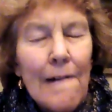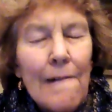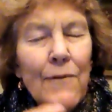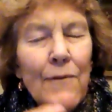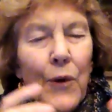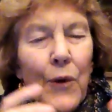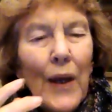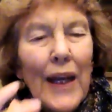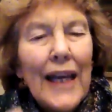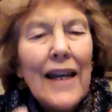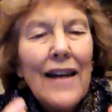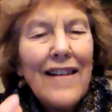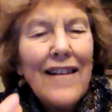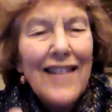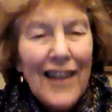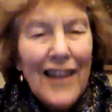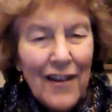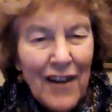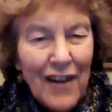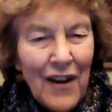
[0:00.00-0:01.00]
So
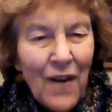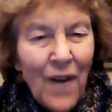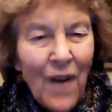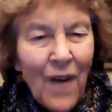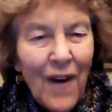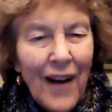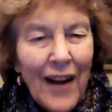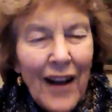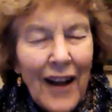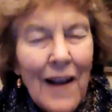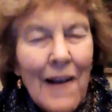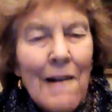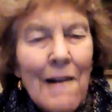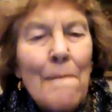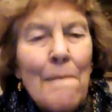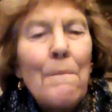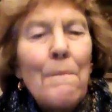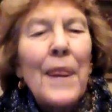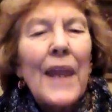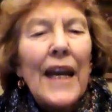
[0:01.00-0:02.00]
interiority
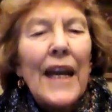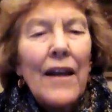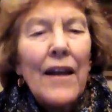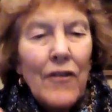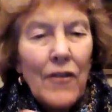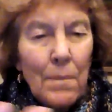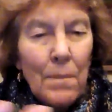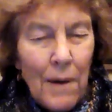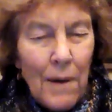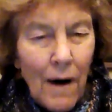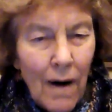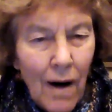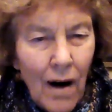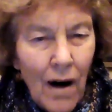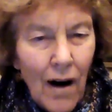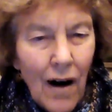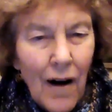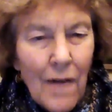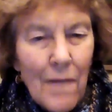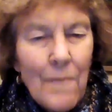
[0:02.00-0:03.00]
is
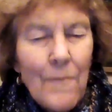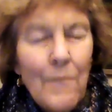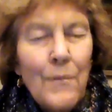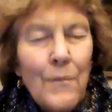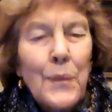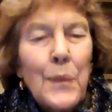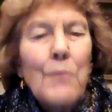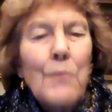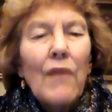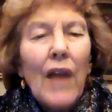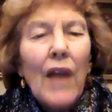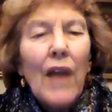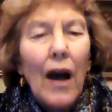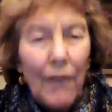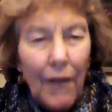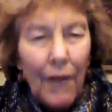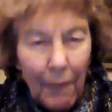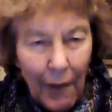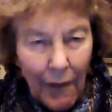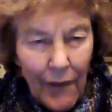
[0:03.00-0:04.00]
part
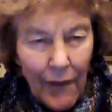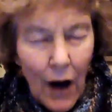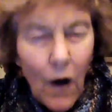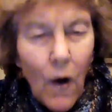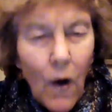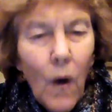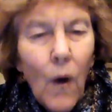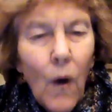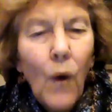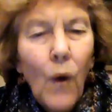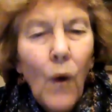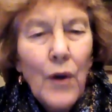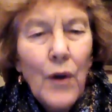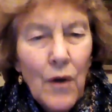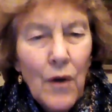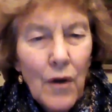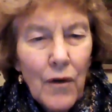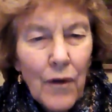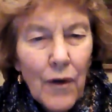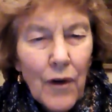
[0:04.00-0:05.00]
of the whole
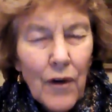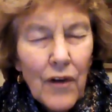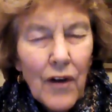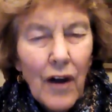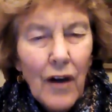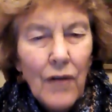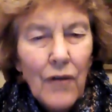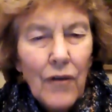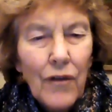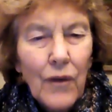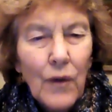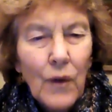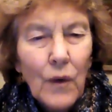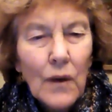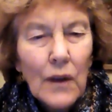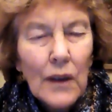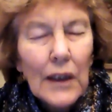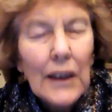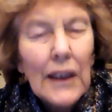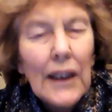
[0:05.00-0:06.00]
universe
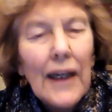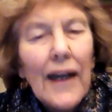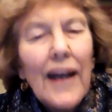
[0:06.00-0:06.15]
unfolding.